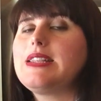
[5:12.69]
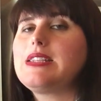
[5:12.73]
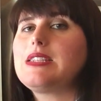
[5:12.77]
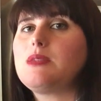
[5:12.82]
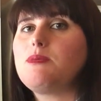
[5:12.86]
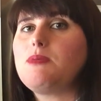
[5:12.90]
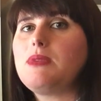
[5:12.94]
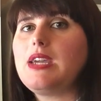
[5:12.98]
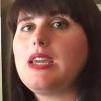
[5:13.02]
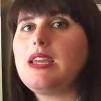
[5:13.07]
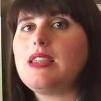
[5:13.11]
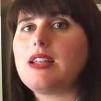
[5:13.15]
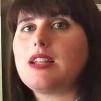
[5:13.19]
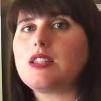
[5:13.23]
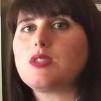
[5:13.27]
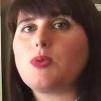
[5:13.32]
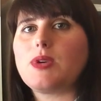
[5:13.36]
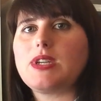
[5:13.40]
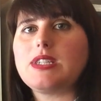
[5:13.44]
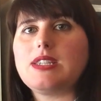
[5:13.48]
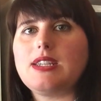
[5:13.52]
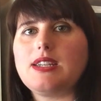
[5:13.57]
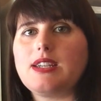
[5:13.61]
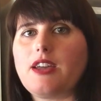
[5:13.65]
To me, that's
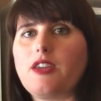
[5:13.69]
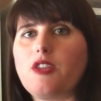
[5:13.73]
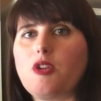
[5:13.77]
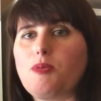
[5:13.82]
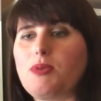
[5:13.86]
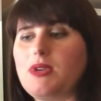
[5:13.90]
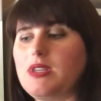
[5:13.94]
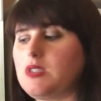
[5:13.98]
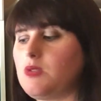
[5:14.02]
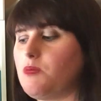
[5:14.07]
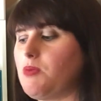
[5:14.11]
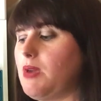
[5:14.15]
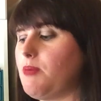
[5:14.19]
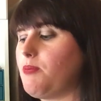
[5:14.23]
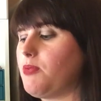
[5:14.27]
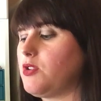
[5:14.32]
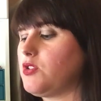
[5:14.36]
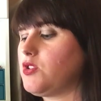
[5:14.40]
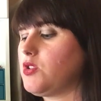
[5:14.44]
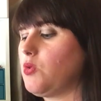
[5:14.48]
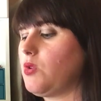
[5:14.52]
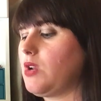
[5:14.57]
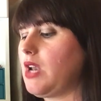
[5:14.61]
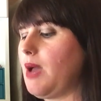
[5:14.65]
wasting another piece of
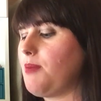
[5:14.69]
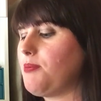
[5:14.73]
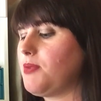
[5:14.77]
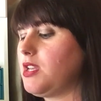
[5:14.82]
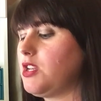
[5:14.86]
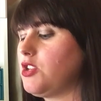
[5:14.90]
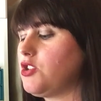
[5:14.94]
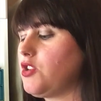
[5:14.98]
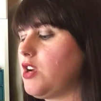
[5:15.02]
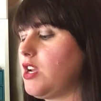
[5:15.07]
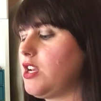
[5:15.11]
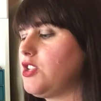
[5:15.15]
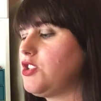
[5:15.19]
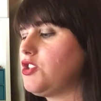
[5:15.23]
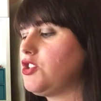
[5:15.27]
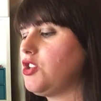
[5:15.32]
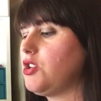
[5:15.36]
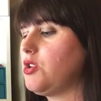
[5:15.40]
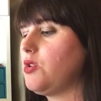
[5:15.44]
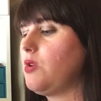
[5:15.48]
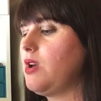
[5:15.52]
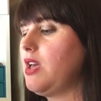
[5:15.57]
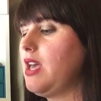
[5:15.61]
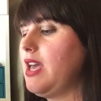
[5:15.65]
paper. So what I'm going to try to
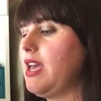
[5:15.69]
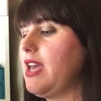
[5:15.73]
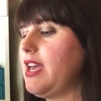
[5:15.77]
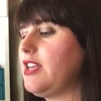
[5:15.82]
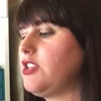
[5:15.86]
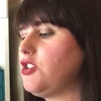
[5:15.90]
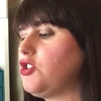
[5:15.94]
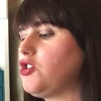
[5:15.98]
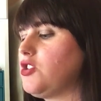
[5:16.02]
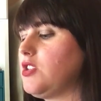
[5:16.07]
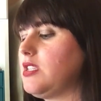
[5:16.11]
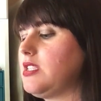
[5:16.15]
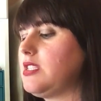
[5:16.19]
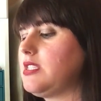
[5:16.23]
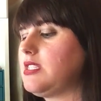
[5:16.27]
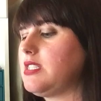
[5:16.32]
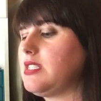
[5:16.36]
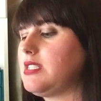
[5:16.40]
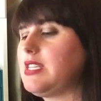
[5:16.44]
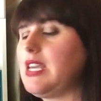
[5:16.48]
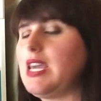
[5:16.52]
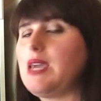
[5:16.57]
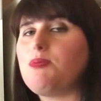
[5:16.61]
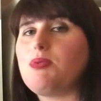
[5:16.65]
do is
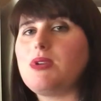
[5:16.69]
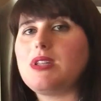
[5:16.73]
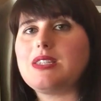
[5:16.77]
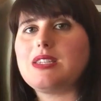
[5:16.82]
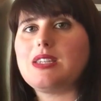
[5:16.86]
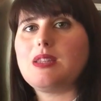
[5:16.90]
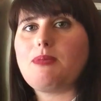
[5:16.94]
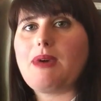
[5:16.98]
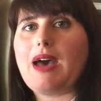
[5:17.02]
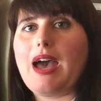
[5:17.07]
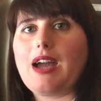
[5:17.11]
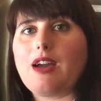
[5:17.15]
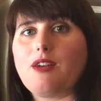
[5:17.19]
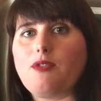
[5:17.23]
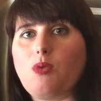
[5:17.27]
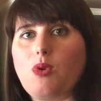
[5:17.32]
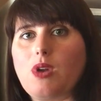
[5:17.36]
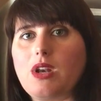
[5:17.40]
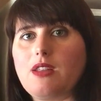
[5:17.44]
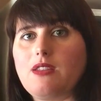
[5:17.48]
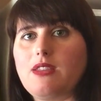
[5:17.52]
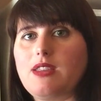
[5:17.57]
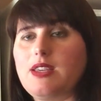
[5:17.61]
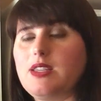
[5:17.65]
just tape it to the back of
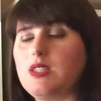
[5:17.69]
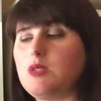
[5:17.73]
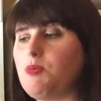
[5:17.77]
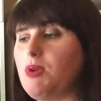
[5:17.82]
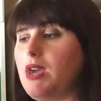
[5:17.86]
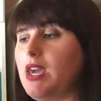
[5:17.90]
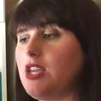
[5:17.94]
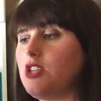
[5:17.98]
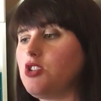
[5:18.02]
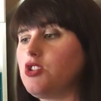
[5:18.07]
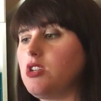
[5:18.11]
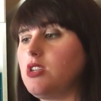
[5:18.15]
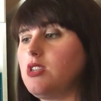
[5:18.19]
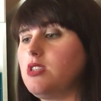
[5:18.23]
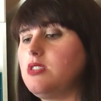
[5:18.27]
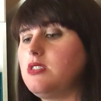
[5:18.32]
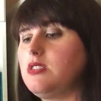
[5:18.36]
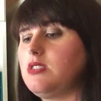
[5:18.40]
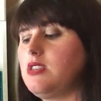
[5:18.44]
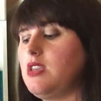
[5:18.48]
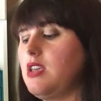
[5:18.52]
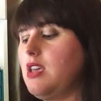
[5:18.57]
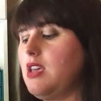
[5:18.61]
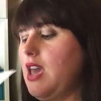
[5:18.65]
one of these pages,
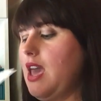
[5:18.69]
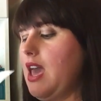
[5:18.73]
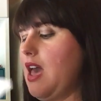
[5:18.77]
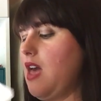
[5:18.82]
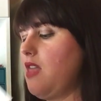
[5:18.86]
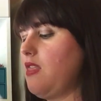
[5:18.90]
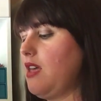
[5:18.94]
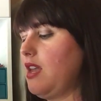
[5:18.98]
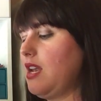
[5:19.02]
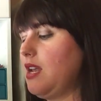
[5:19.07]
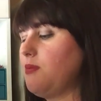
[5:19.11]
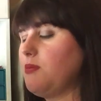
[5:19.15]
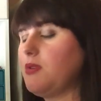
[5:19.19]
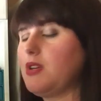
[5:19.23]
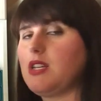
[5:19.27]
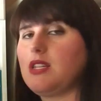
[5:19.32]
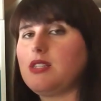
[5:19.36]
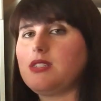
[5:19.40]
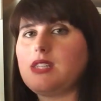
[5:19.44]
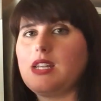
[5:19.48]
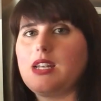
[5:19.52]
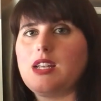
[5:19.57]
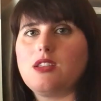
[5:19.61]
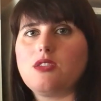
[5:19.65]
and then I'm going
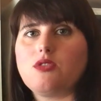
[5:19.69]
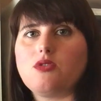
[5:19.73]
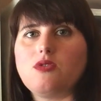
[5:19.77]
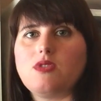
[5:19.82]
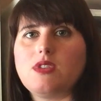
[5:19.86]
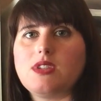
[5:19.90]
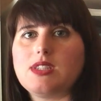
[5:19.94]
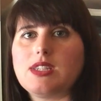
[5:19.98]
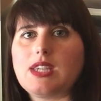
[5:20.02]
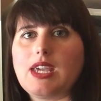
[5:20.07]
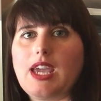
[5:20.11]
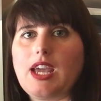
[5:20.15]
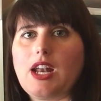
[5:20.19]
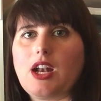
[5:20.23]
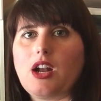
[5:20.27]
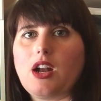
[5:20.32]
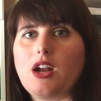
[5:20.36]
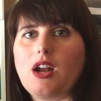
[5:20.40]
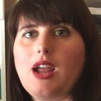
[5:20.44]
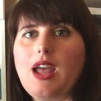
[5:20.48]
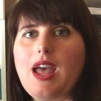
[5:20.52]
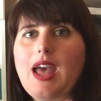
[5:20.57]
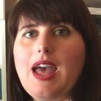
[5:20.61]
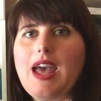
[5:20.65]
to send it through the
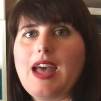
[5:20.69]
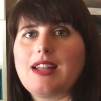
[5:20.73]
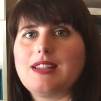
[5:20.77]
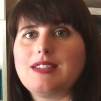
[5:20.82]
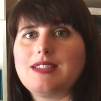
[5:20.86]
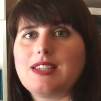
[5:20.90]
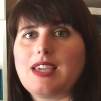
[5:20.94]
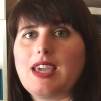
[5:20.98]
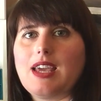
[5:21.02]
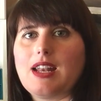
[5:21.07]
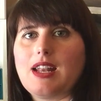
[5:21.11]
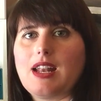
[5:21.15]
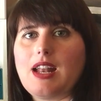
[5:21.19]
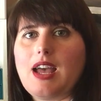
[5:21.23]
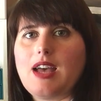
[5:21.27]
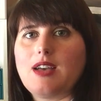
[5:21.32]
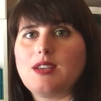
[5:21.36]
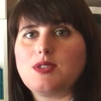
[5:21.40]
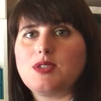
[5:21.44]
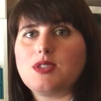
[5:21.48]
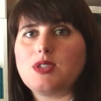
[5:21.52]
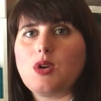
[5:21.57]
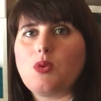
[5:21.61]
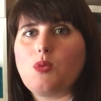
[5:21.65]
scanner and scan it
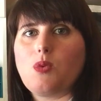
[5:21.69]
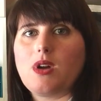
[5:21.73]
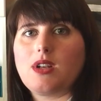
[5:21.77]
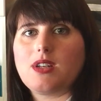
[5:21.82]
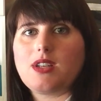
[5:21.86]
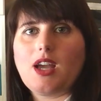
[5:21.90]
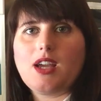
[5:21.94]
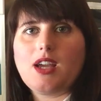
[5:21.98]
as one